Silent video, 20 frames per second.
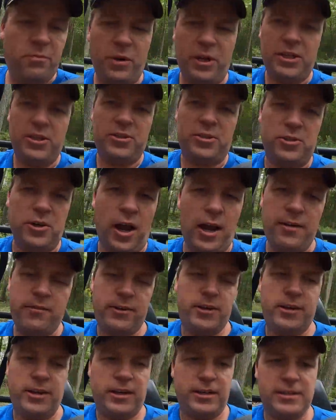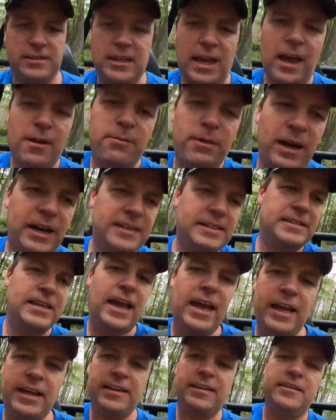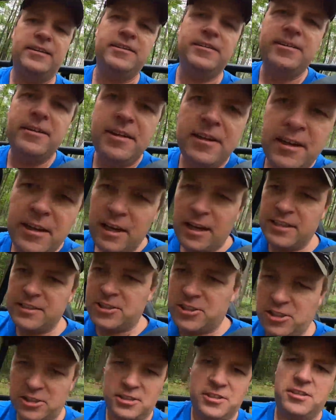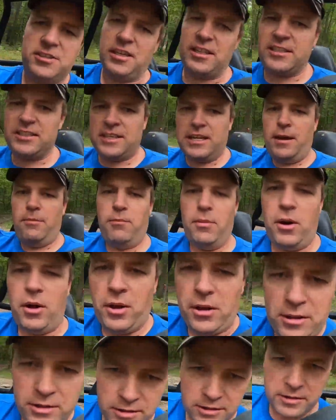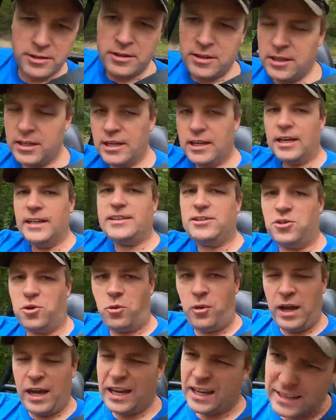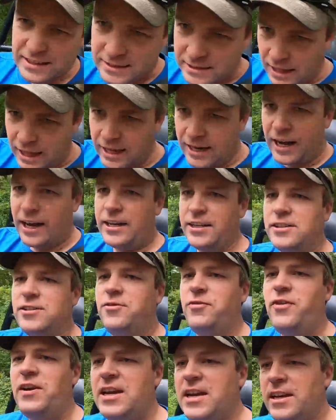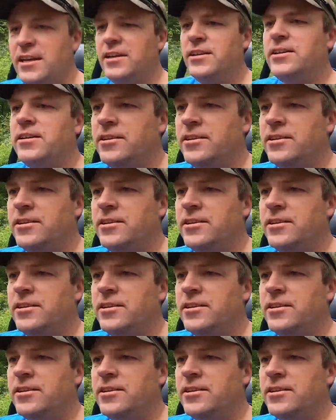but you're driving a side-by-side. It's nimble, it's quick, it's light on its feet.